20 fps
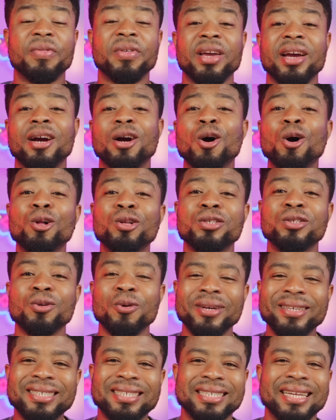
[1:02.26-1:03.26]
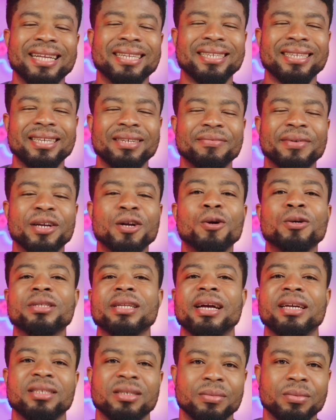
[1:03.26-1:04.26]
They are also instantly
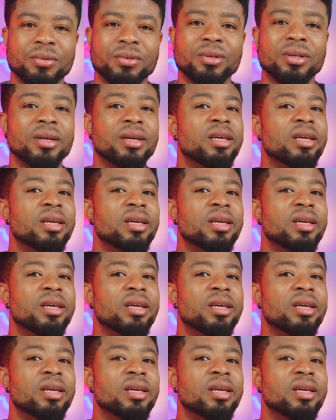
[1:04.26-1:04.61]
recognizable.